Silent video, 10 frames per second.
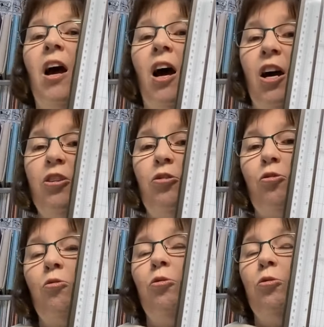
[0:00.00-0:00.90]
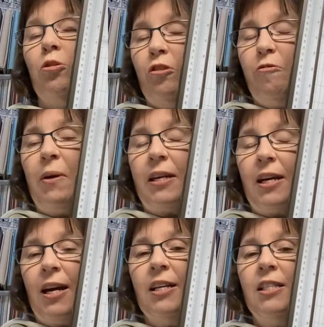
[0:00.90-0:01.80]
I do score all of my
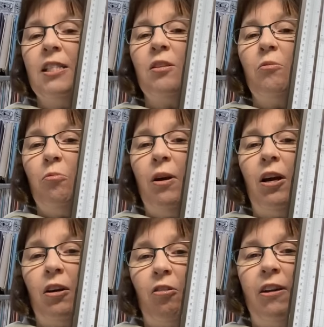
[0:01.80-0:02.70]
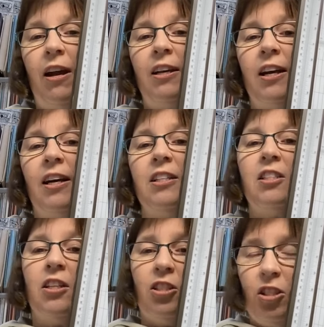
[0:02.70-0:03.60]
cards. When I create cards,
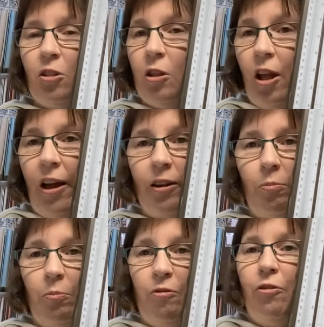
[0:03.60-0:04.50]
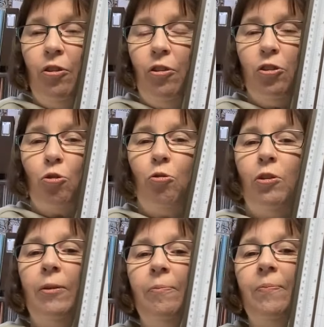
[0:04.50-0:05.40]
I just prefer
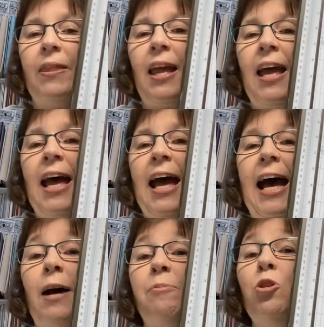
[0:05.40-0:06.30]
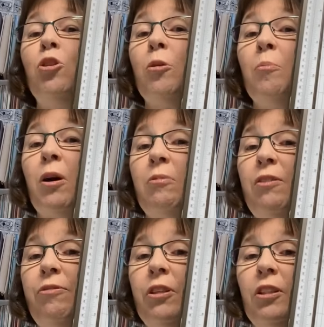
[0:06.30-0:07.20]
scoring. You can buy
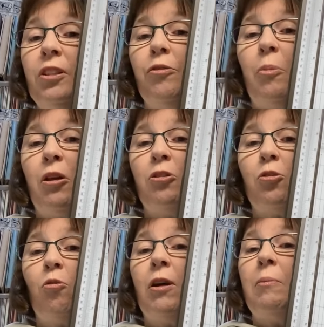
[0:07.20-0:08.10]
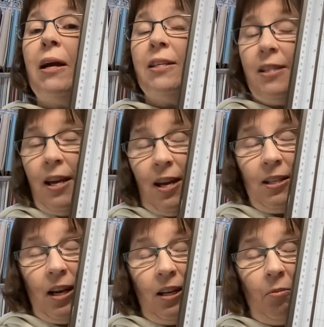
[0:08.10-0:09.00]
refills for both scoring blades and
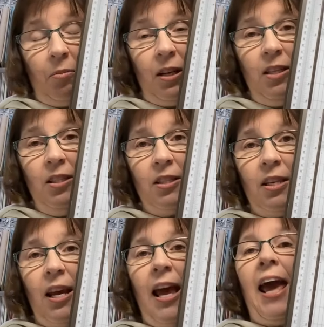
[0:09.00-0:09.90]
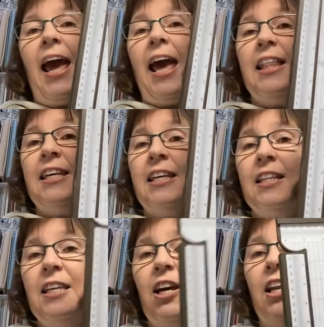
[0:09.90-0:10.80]
cutting blades. And the other
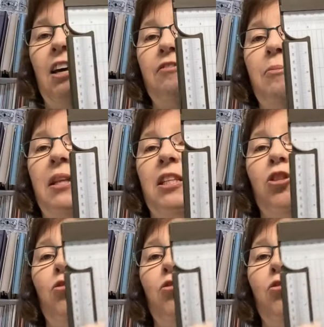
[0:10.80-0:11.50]
thing I love about this